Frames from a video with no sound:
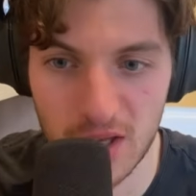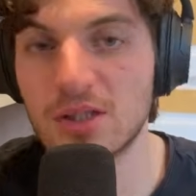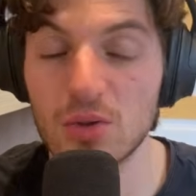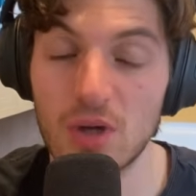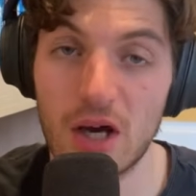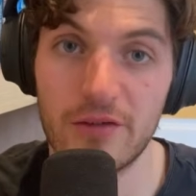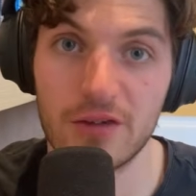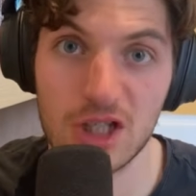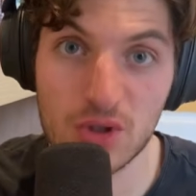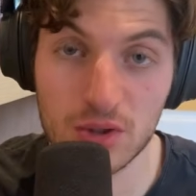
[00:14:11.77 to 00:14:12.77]
Then we have
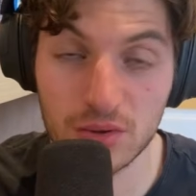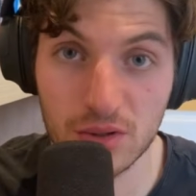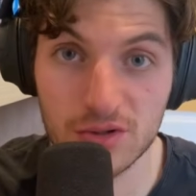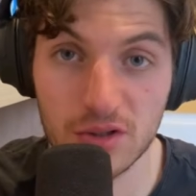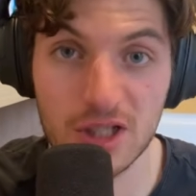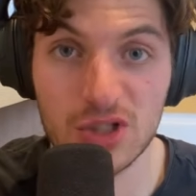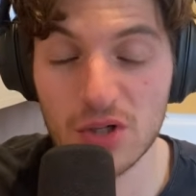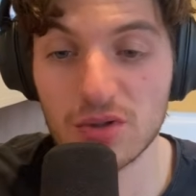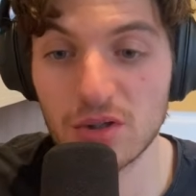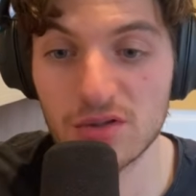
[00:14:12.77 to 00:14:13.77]
literature notes. So
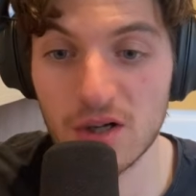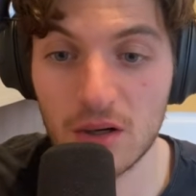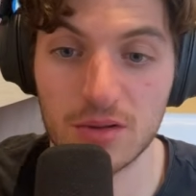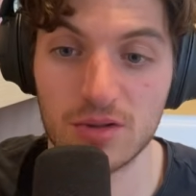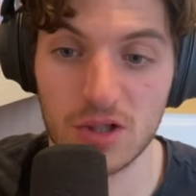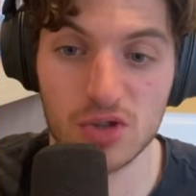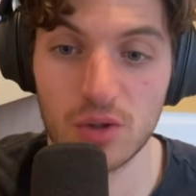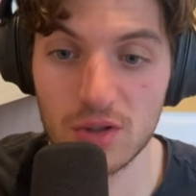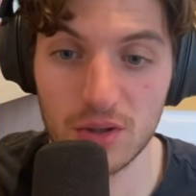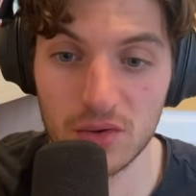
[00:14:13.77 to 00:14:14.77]
literature notes are the notes
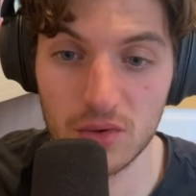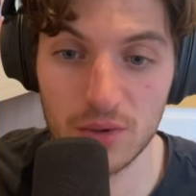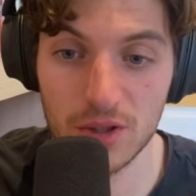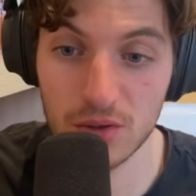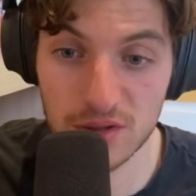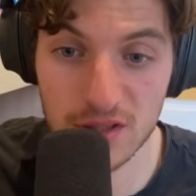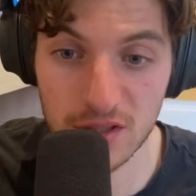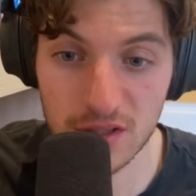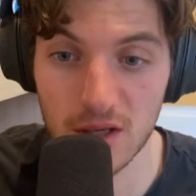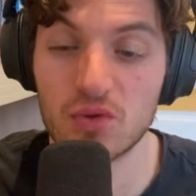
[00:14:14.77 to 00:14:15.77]
we're going to be
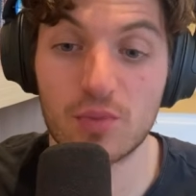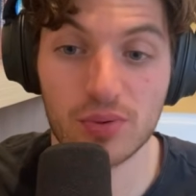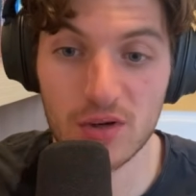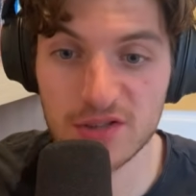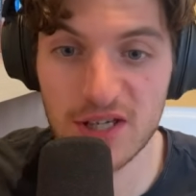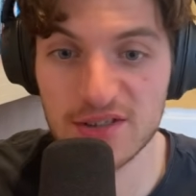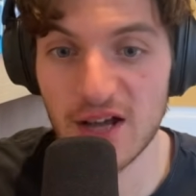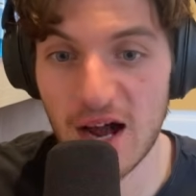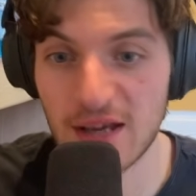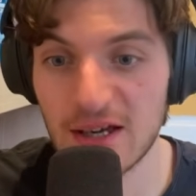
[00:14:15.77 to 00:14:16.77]
using to process the
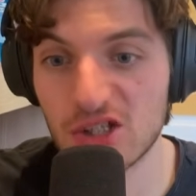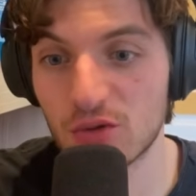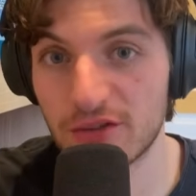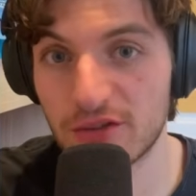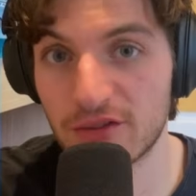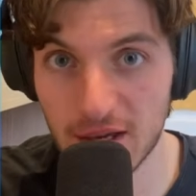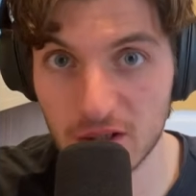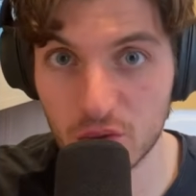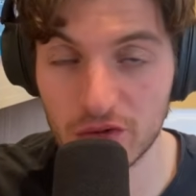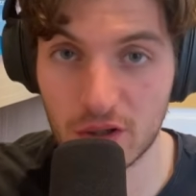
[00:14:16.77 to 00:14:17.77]
highlights we've
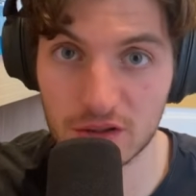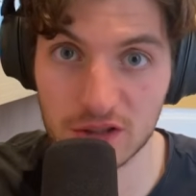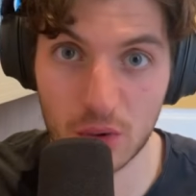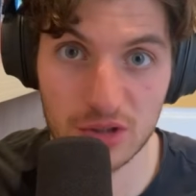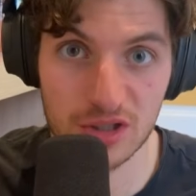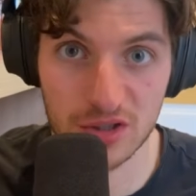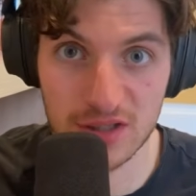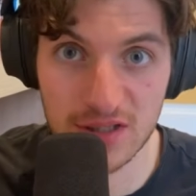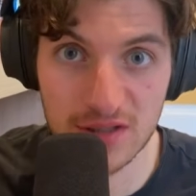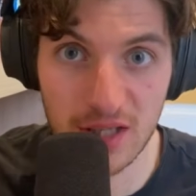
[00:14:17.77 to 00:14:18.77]
taken with the content acquisition
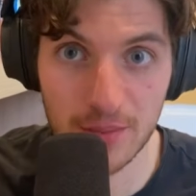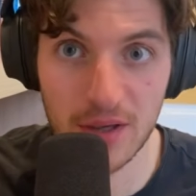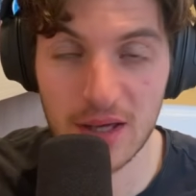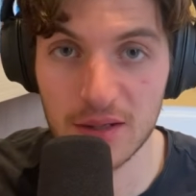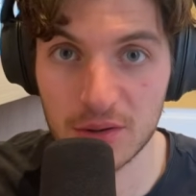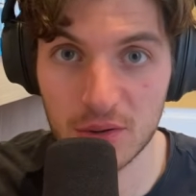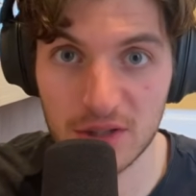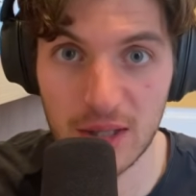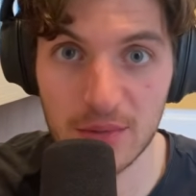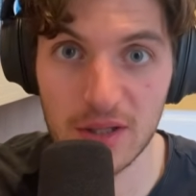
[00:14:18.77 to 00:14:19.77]
system and turn
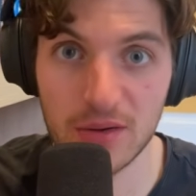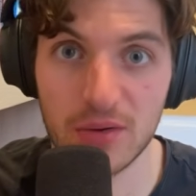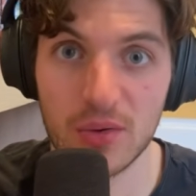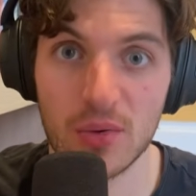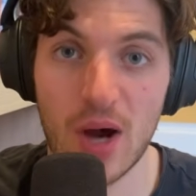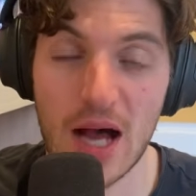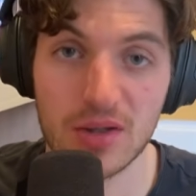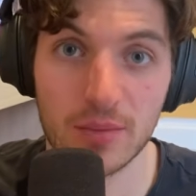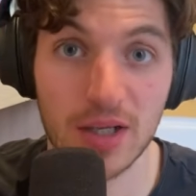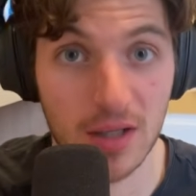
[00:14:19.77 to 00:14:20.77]
them into
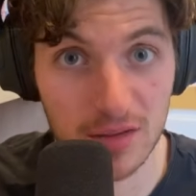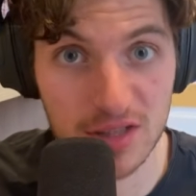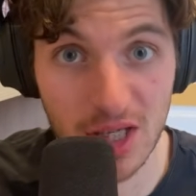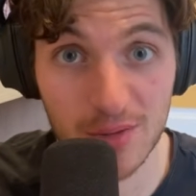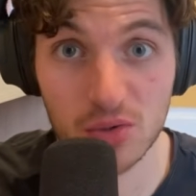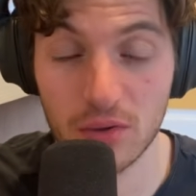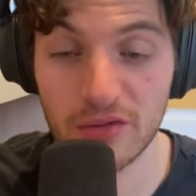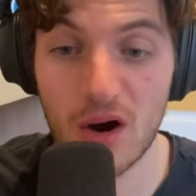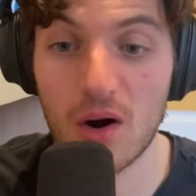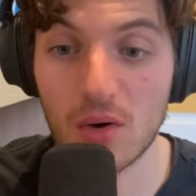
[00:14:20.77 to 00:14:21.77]
atomic concepts
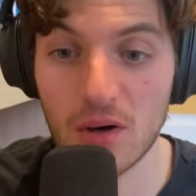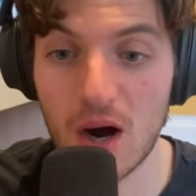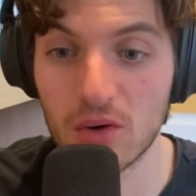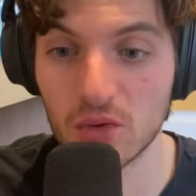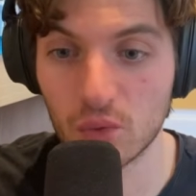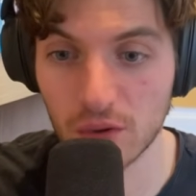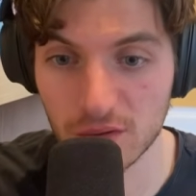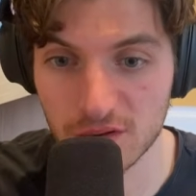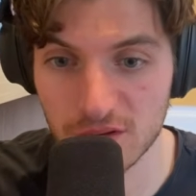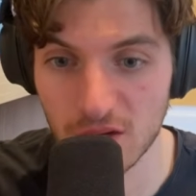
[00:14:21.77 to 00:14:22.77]
with our own
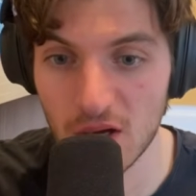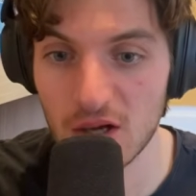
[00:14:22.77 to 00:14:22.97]
words.